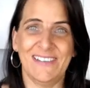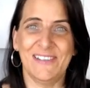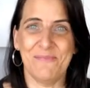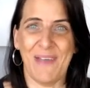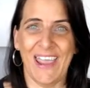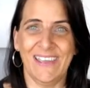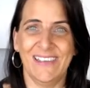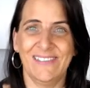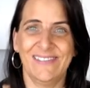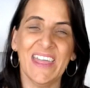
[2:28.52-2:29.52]
to make.
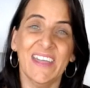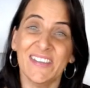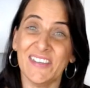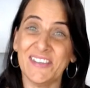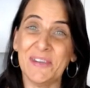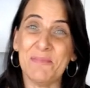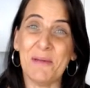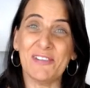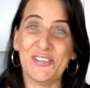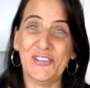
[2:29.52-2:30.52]
So tip
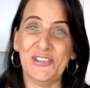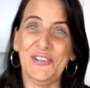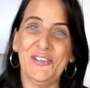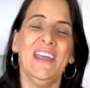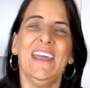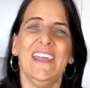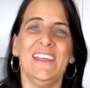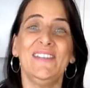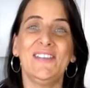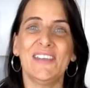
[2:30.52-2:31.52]
number 2
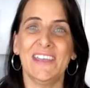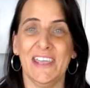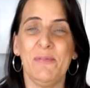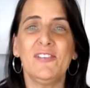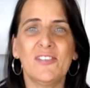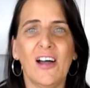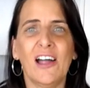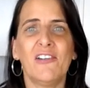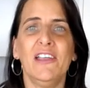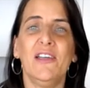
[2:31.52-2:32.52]
is to keep a
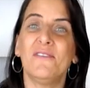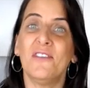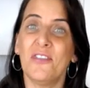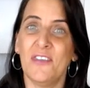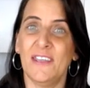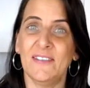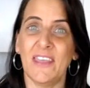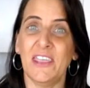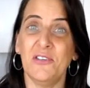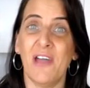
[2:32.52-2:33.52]
diary of the things
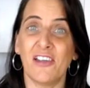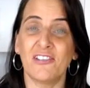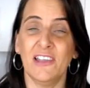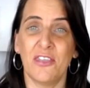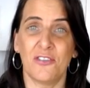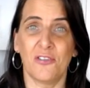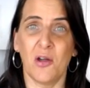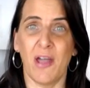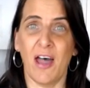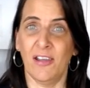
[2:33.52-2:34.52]
that you actually
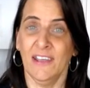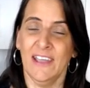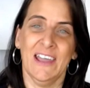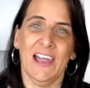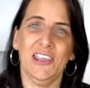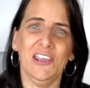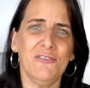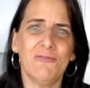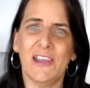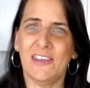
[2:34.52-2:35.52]
throw out. Are
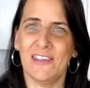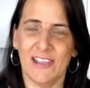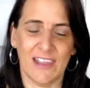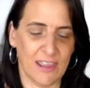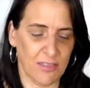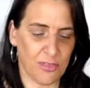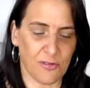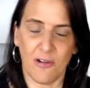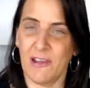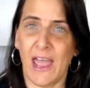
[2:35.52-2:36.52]
you regularly
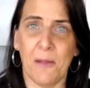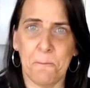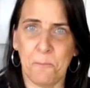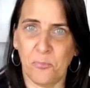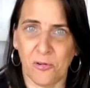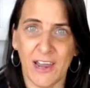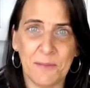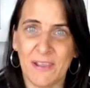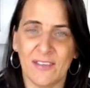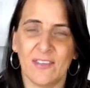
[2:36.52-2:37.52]
throwing out bread
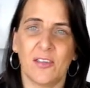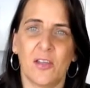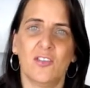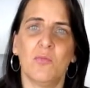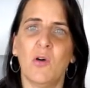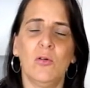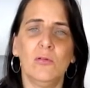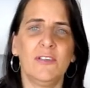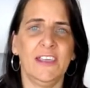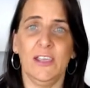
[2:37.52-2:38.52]
because it goes
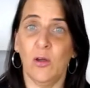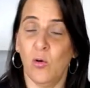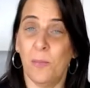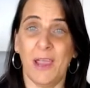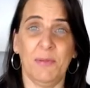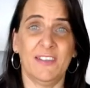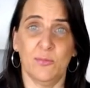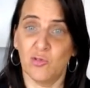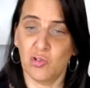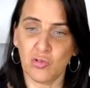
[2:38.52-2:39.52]
moldy, or maybe
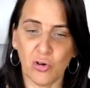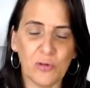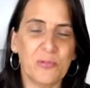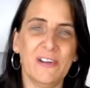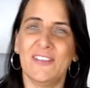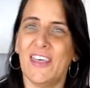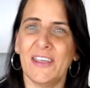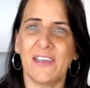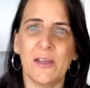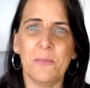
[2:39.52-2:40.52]
some strawberries
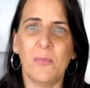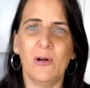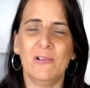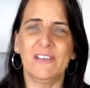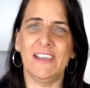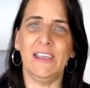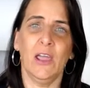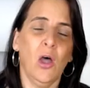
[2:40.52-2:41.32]
that go moldy,